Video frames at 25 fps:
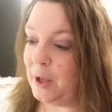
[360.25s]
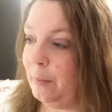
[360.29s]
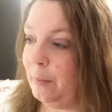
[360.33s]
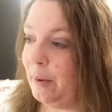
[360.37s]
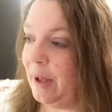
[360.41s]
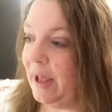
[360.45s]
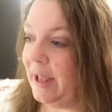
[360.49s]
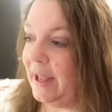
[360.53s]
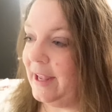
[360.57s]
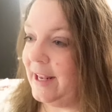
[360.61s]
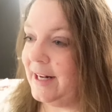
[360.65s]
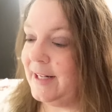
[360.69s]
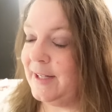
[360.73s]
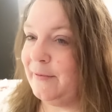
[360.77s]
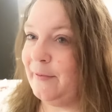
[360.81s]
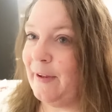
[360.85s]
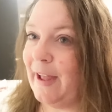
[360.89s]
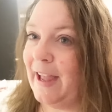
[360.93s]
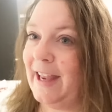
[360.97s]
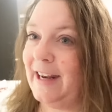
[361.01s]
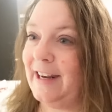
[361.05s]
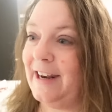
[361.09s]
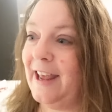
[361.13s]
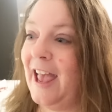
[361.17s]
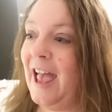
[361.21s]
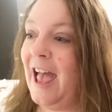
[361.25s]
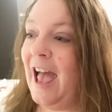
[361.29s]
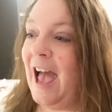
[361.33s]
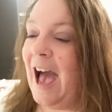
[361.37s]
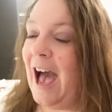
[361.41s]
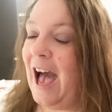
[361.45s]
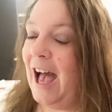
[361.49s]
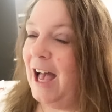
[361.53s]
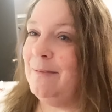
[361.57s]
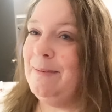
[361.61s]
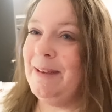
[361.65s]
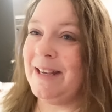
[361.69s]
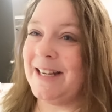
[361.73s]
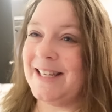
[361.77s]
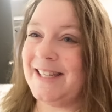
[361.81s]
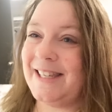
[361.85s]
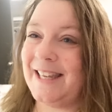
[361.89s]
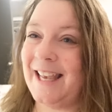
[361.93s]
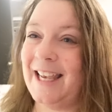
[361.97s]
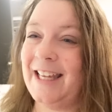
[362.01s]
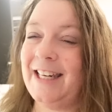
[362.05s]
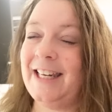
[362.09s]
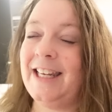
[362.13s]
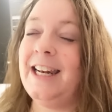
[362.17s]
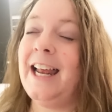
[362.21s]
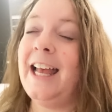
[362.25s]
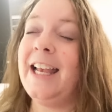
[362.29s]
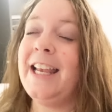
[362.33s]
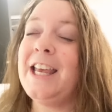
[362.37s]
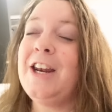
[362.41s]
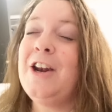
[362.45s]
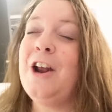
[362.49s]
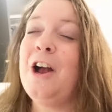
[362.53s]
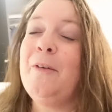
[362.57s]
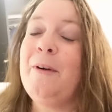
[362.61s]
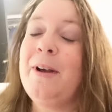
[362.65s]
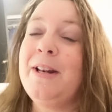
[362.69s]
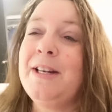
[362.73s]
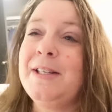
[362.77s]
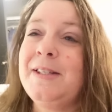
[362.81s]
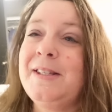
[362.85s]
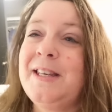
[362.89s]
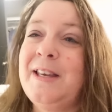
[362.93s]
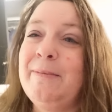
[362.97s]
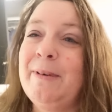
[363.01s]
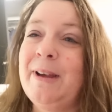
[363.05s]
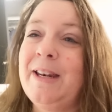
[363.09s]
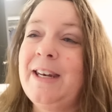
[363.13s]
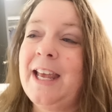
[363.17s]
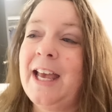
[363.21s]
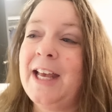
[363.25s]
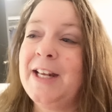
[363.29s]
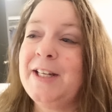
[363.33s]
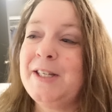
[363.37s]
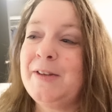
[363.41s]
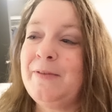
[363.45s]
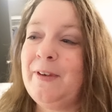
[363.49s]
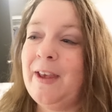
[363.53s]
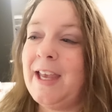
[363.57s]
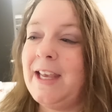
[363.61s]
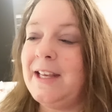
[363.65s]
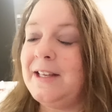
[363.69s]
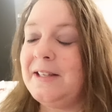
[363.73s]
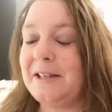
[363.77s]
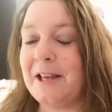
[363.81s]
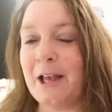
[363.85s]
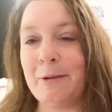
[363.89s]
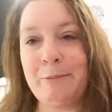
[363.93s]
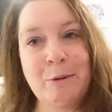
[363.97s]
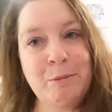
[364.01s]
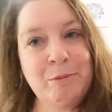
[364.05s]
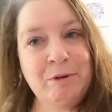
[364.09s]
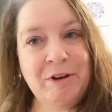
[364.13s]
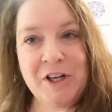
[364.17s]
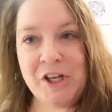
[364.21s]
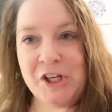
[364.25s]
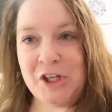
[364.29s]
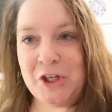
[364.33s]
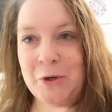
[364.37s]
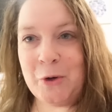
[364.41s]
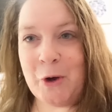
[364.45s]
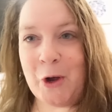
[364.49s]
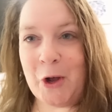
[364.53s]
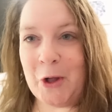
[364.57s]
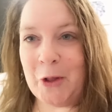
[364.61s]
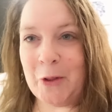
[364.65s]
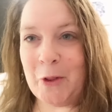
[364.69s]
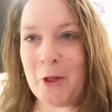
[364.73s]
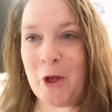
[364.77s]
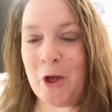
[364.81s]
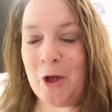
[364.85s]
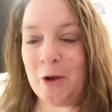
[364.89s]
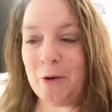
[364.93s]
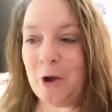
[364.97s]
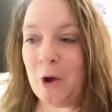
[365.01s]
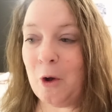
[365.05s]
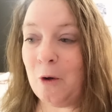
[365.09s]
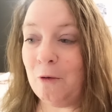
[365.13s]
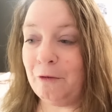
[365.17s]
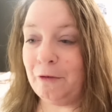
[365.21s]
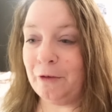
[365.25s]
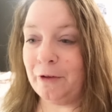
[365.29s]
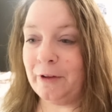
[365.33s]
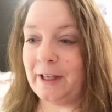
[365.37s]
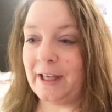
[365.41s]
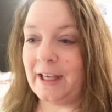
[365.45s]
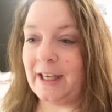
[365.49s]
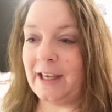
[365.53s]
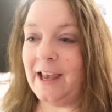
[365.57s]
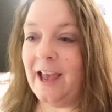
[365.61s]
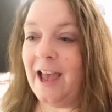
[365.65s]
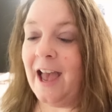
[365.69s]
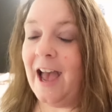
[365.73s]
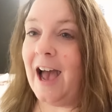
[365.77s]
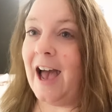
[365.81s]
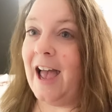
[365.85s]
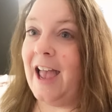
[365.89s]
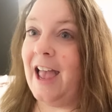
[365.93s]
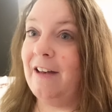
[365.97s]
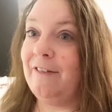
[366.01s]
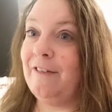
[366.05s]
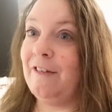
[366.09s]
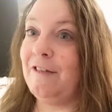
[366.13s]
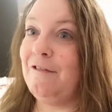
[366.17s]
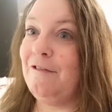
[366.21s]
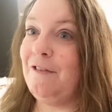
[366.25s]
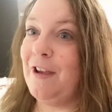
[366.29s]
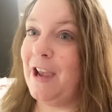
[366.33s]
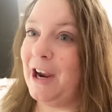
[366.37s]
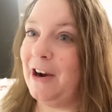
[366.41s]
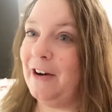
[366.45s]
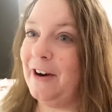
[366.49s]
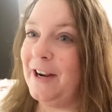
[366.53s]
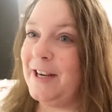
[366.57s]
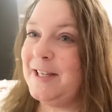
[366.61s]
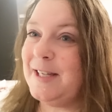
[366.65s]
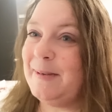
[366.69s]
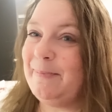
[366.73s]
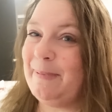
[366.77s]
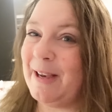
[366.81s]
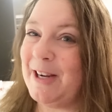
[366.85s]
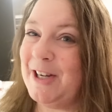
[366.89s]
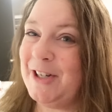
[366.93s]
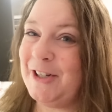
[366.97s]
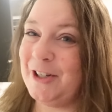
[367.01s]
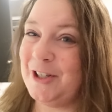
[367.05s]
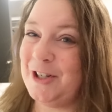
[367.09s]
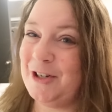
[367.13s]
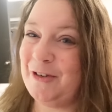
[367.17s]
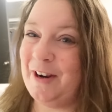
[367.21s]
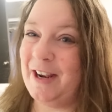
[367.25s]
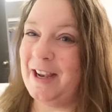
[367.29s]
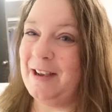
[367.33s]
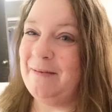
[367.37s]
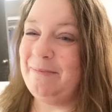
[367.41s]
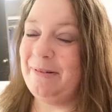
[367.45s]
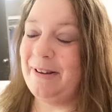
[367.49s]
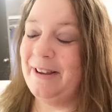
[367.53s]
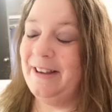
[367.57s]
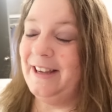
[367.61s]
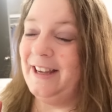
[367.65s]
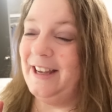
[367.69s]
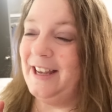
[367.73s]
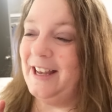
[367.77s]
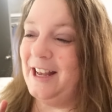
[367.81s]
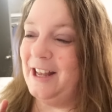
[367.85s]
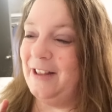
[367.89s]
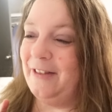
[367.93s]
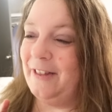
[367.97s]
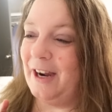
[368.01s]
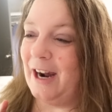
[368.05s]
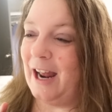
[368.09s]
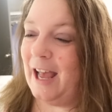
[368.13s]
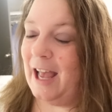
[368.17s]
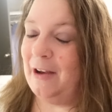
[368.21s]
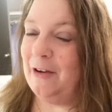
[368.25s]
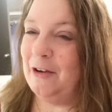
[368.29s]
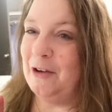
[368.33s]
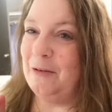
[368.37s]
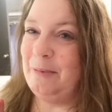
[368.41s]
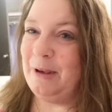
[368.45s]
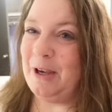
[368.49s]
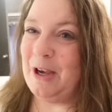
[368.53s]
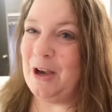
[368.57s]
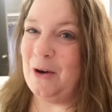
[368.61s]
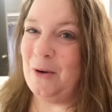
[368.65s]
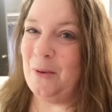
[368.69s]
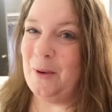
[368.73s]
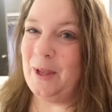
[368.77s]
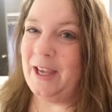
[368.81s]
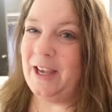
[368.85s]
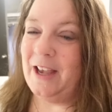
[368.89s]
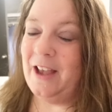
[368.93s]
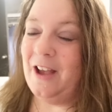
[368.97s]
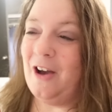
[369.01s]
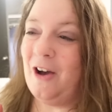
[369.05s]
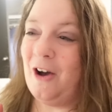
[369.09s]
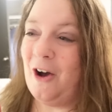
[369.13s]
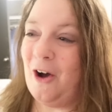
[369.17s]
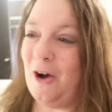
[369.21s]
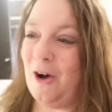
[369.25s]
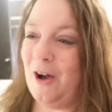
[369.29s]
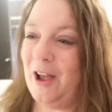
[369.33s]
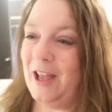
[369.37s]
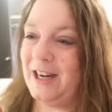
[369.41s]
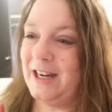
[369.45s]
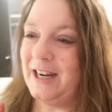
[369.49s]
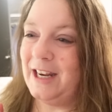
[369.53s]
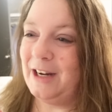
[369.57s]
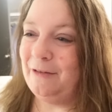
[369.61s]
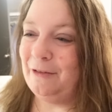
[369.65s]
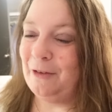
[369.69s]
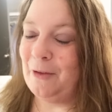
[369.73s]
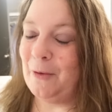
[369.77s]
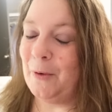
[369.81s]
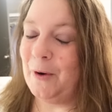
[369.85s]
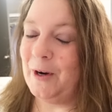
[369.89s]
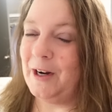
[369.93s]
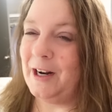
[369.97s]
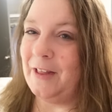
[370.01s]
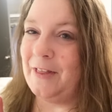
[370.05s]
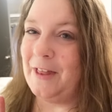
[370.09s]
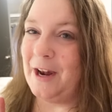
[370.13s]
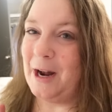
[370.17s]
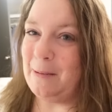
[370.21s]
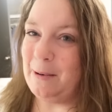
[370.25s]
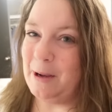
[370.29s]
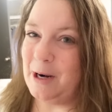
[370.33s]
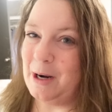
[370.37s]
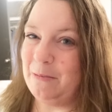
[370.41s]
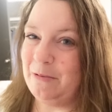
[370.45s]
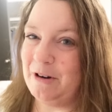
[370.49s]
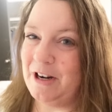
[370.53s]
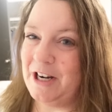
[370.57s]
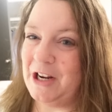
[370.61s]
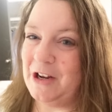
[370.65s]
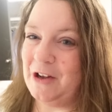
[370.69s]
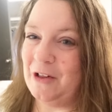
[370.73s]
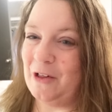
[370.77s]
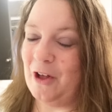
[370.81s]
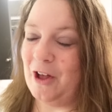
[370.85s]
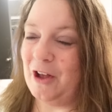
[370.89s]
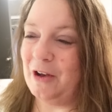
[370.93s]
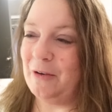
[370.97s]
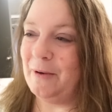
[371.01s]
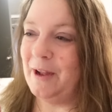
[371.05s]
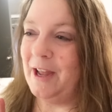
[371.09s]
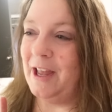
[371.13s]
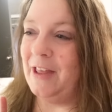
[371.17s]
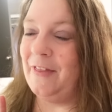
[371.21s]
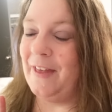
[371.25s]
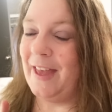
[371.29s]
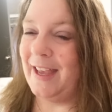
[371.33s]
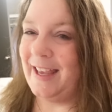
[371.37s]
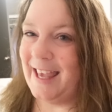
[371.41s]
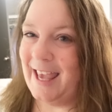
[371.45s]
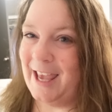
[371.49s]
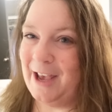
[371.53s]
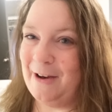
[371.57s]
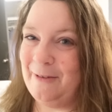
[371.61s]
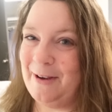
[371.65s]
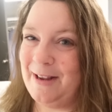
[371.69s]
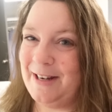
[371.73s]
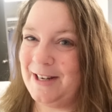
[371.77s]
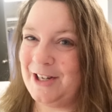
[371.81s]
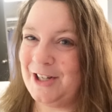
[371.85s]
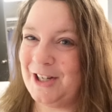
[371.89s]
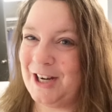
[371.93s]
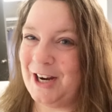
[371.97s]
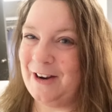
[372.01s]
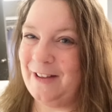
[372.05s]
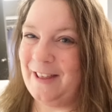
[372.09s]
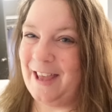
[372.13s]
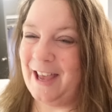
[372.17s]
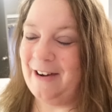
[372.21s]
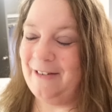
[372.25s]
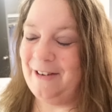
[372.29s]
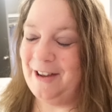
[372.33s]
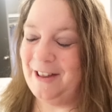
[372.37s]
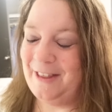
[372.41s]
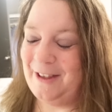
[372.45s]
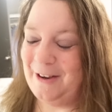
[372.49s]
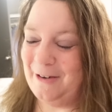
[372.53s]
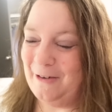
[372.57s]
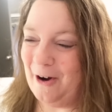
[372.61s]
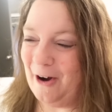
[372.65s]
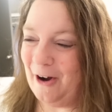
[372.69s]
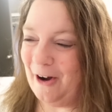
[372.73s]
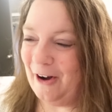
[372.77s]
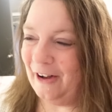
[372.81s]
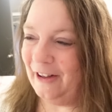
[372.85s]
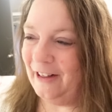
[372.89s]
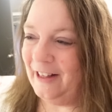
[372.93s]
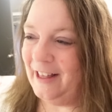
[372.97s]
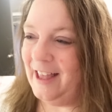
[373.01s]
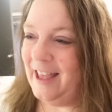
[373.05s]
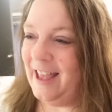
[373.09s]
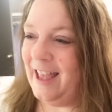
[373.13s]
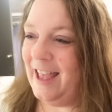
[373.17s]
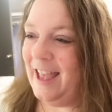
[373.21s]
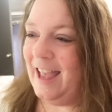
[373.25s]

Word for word: But it's fun. I'm excited. I cannot wait to see my dad's face. I'll be bringing you all along, hopefully. I have a very special trip that I will be going on in Florida that I'm going to bring you along with. I can't wait to share that with you all.